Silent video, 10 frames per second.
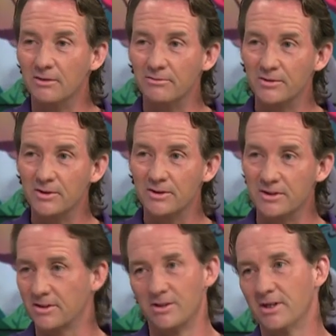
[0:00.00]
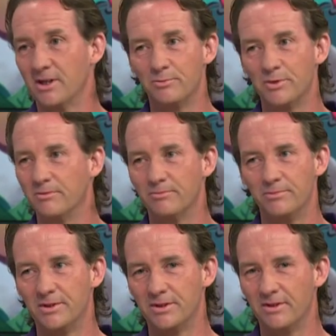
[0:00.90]
first is going to help, but
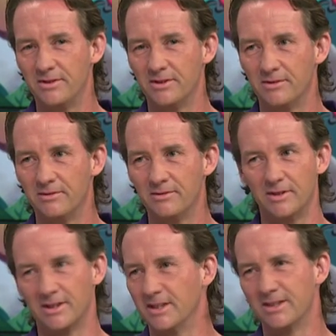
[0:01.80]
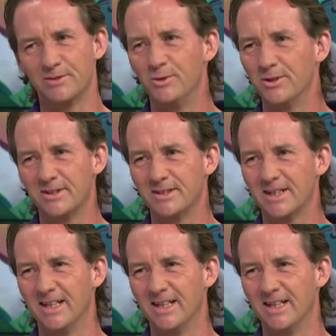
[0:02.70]
nothing like laser pointers.